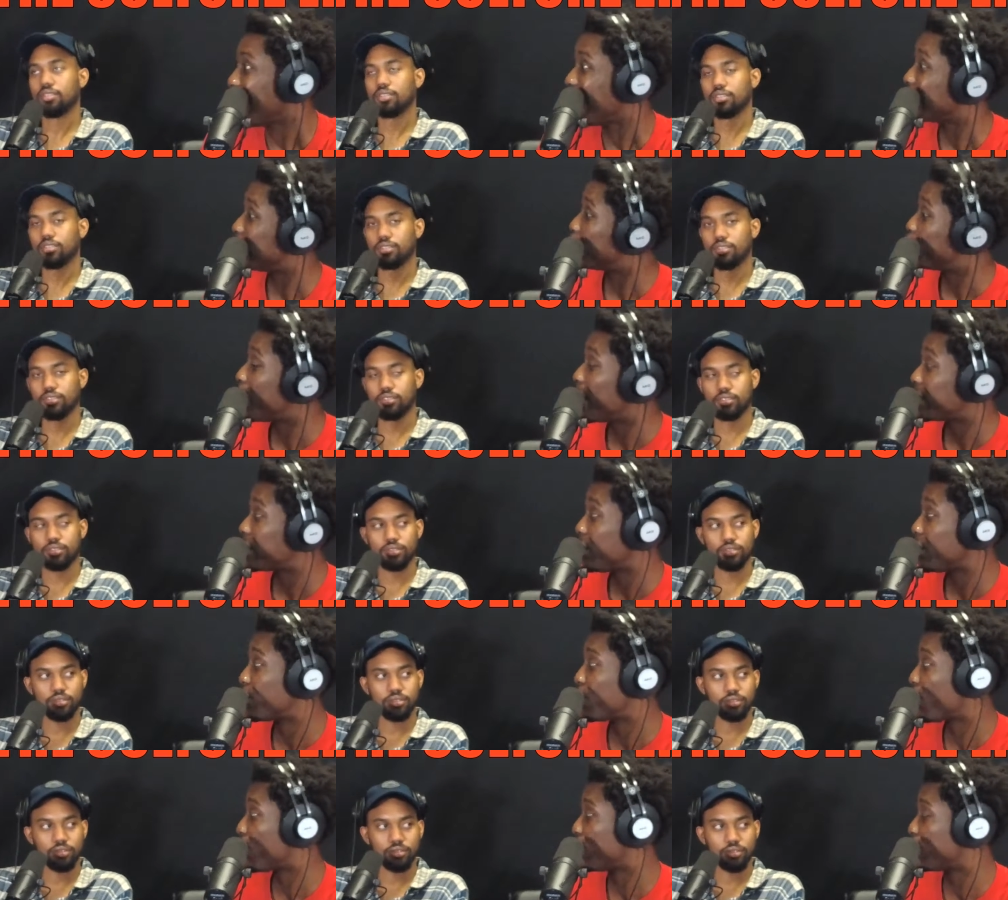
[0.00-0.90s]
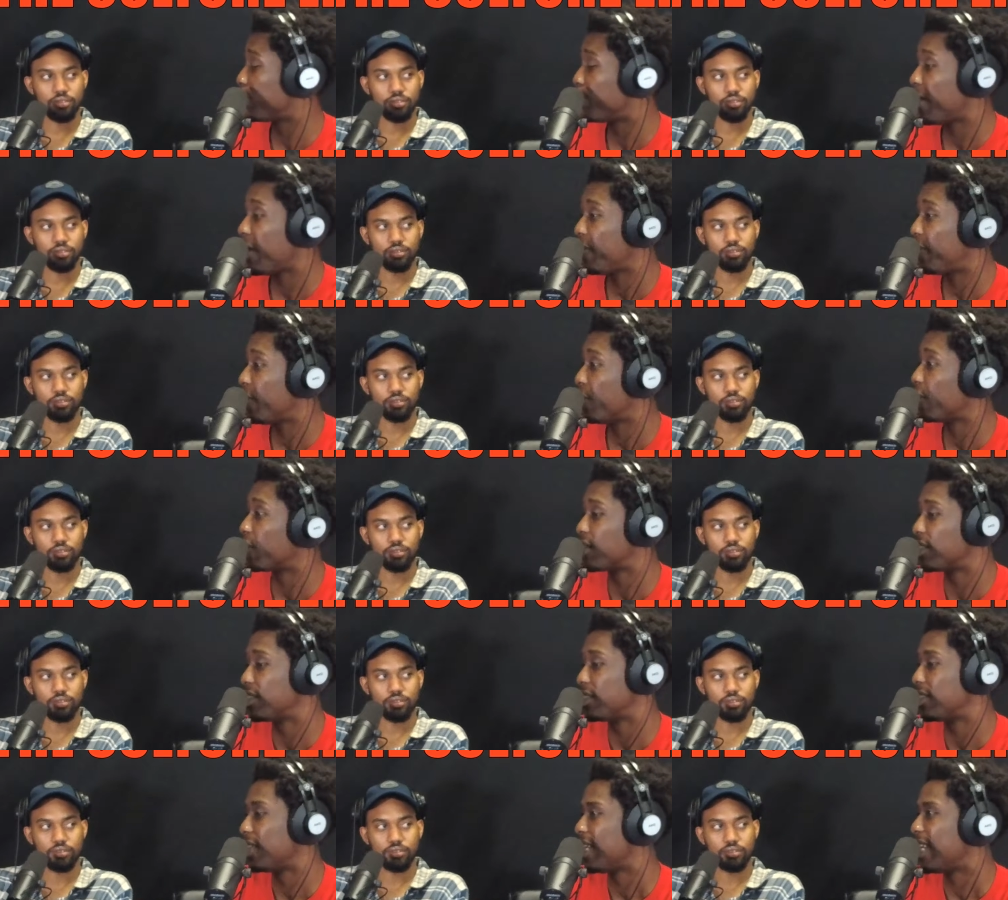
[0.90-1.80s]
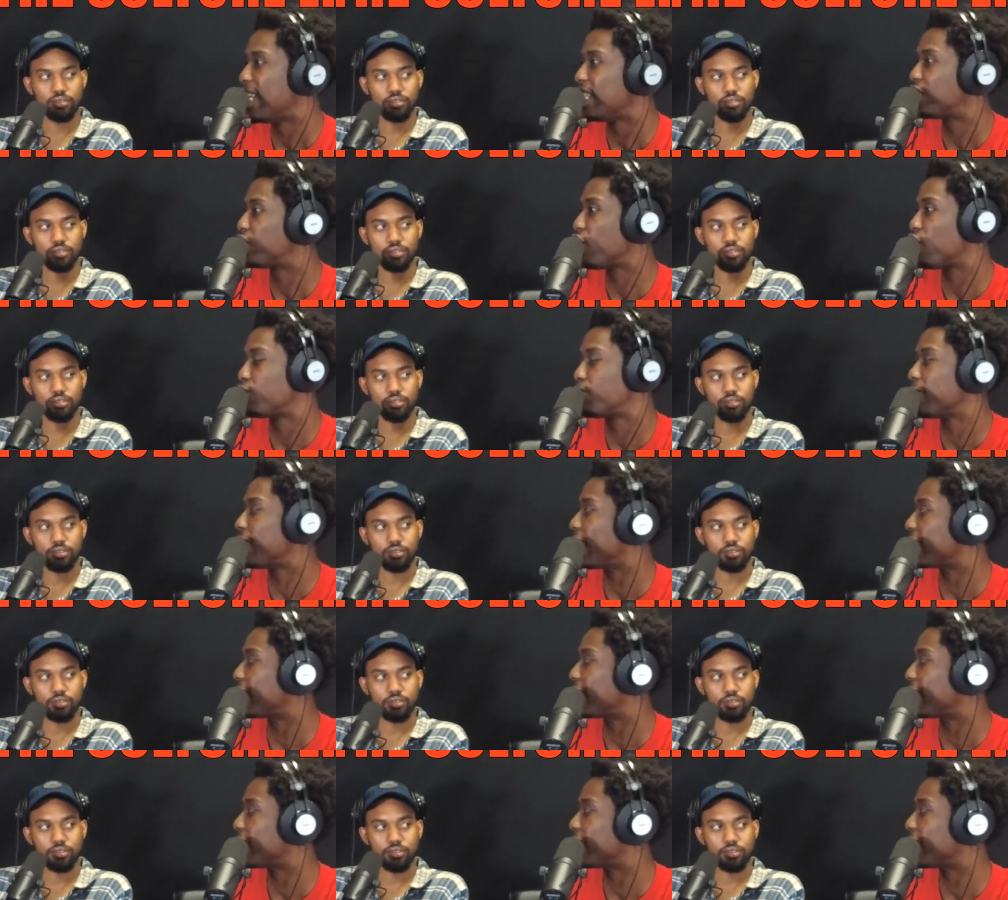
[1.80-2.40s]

Speaker 1: Especially Curtis Mayfield, because his songs be